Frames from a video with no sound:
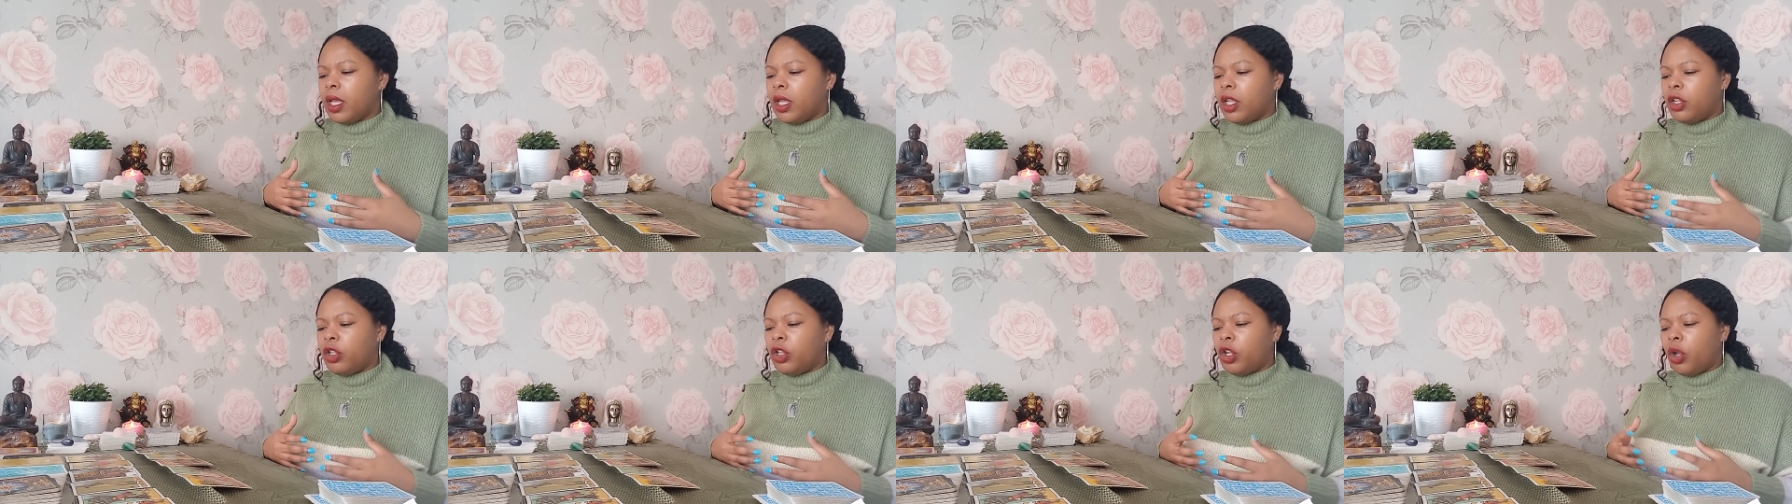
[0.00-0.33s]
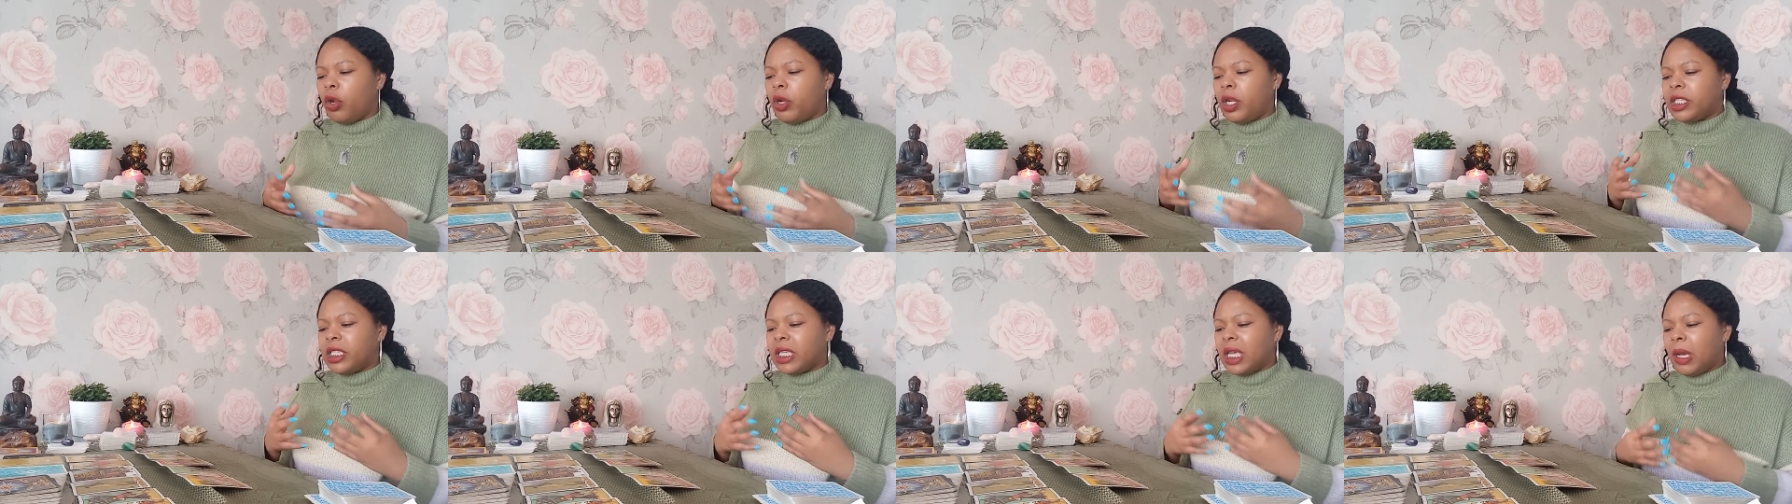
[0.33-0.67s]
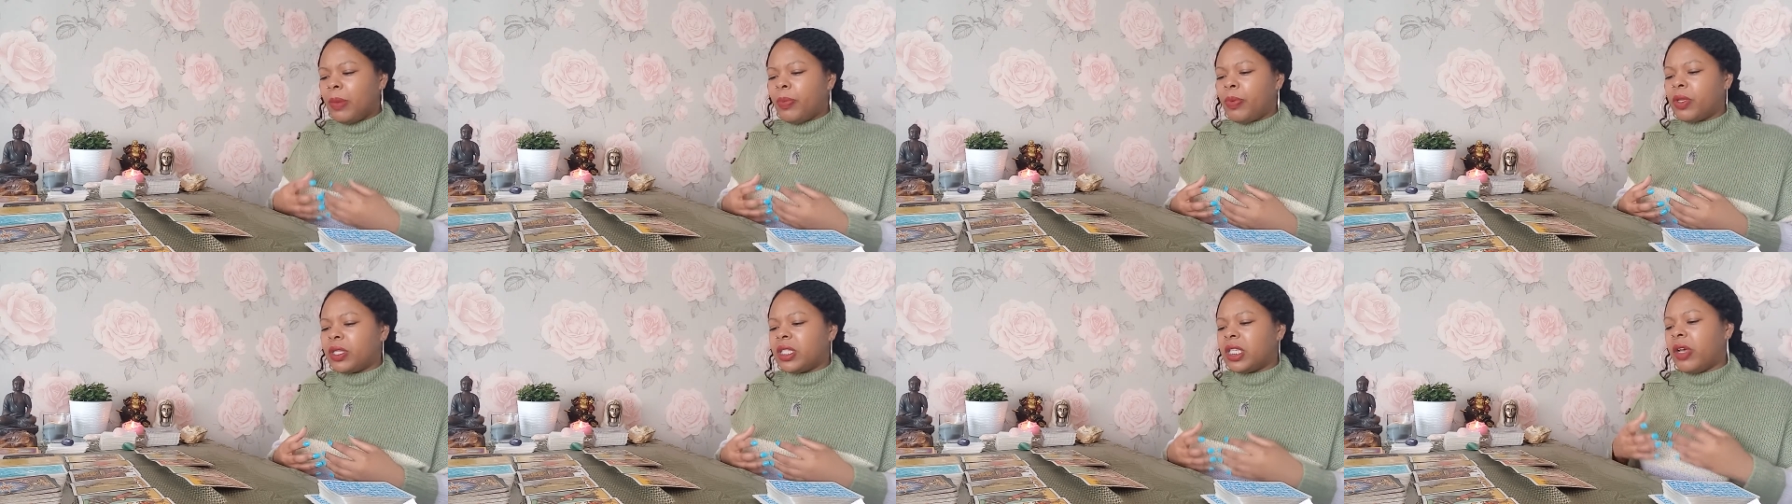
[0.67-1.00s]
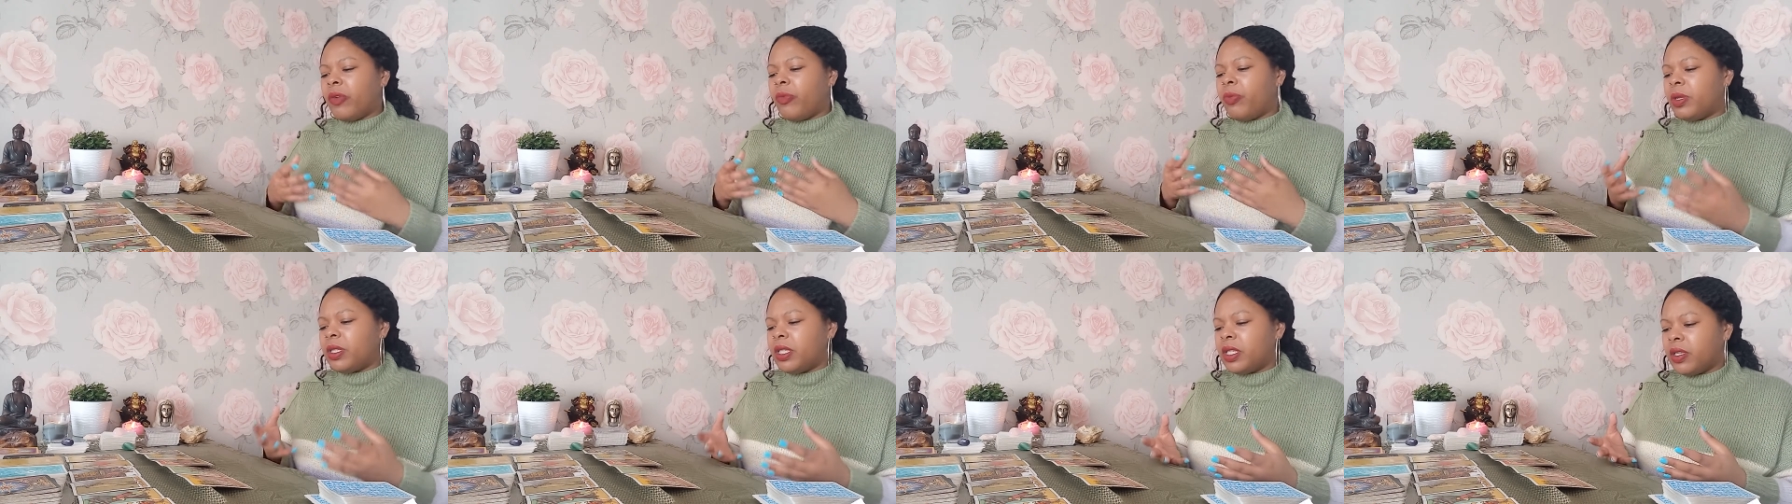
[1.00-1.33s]
Not only to help
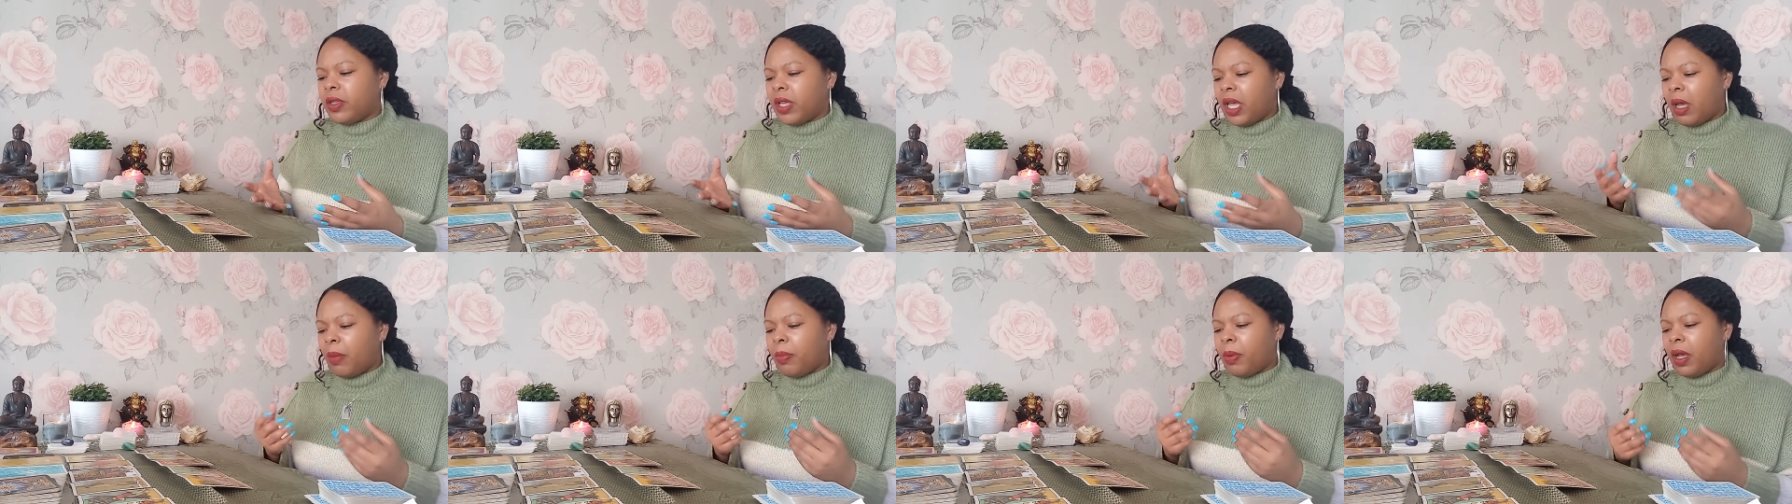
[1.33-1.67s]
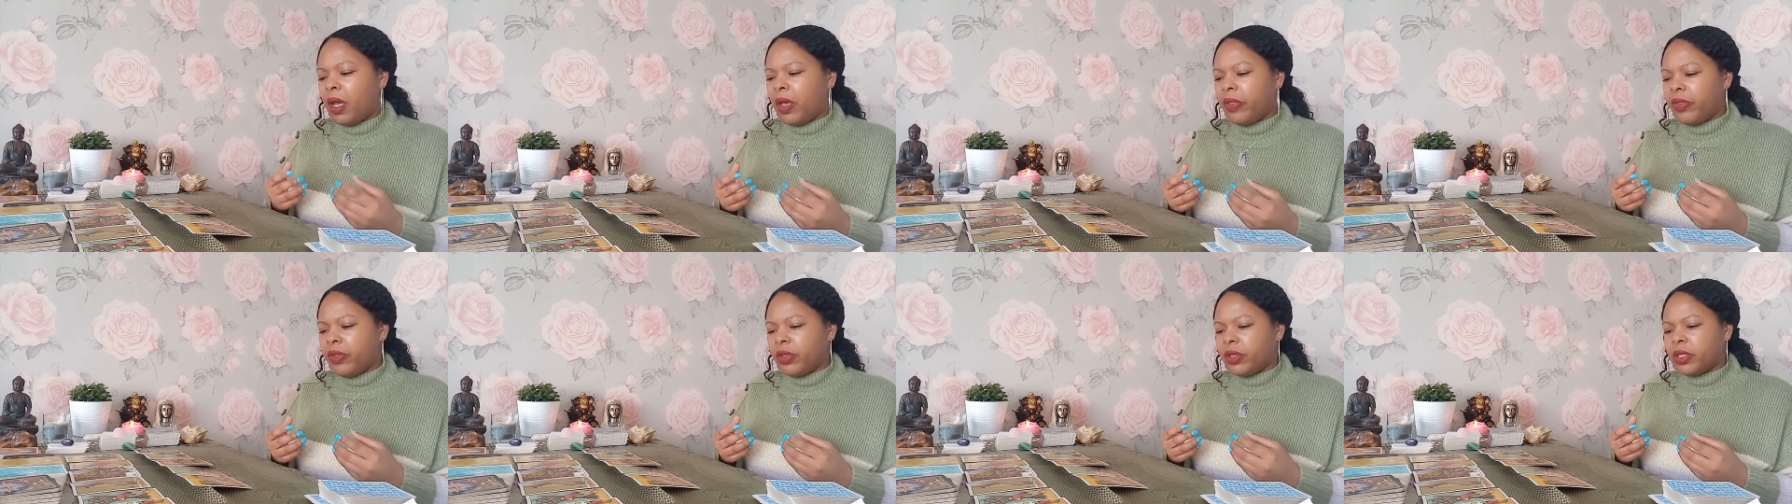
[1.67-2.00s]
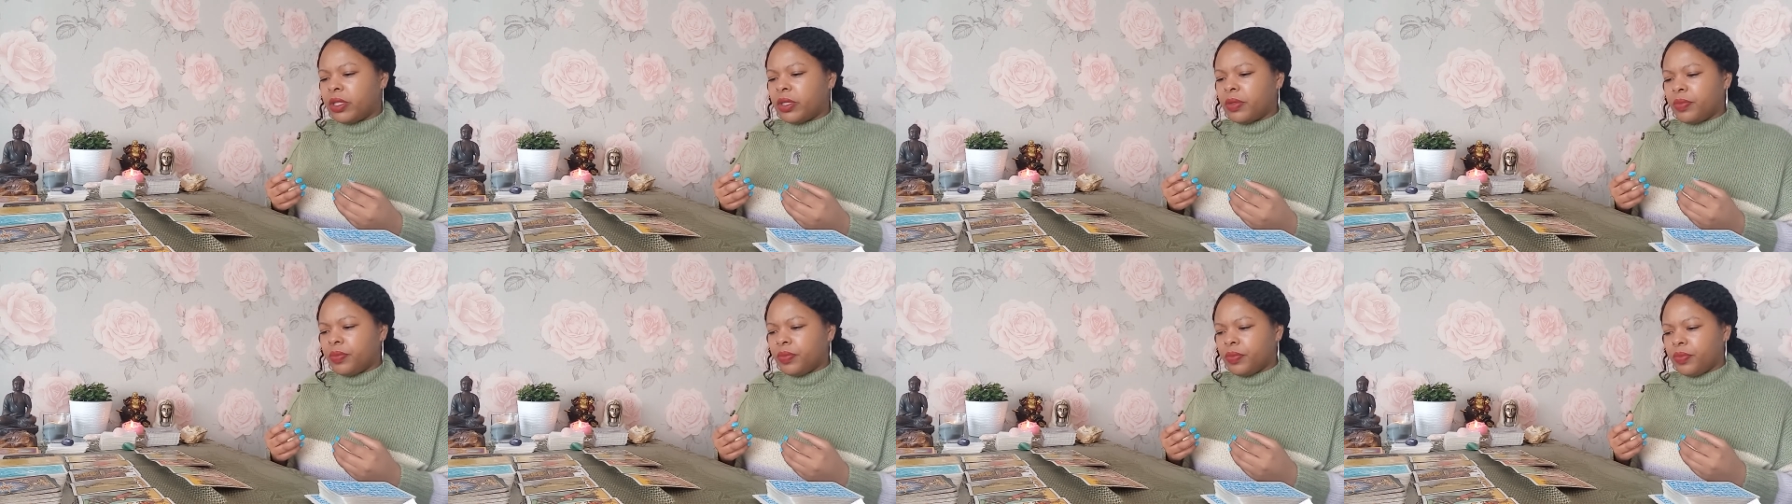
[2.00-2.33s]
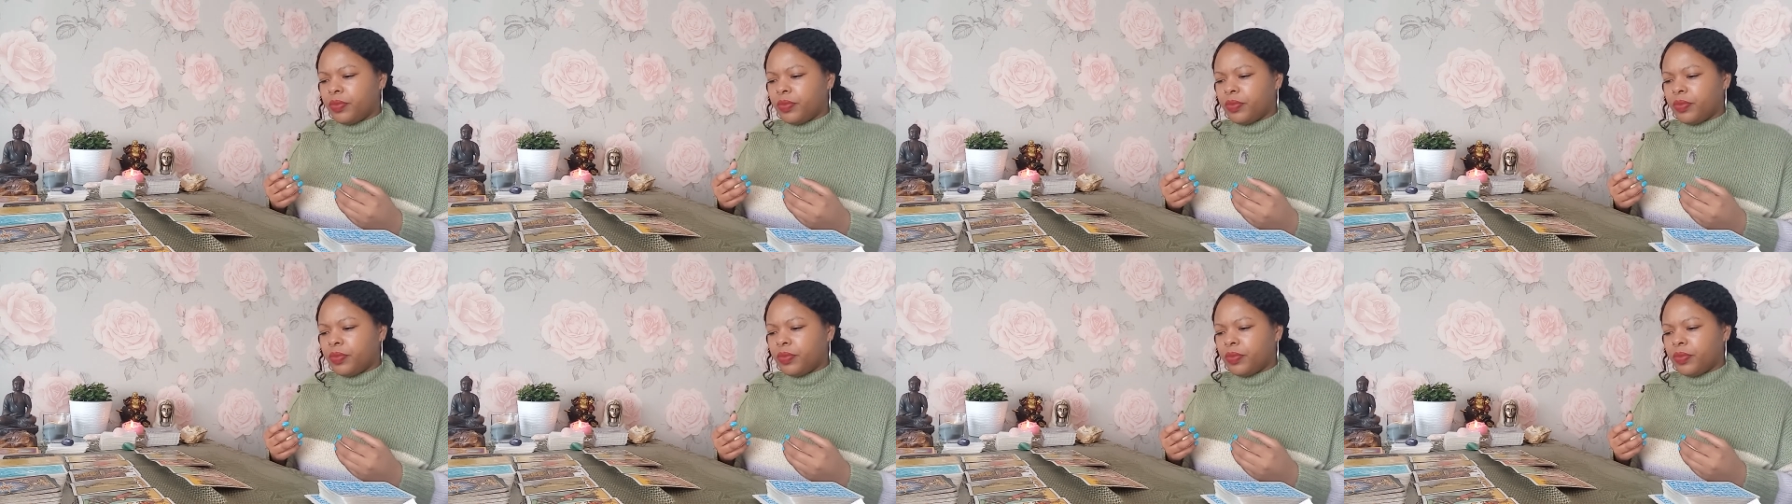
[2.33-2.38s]
yourself, but to help others.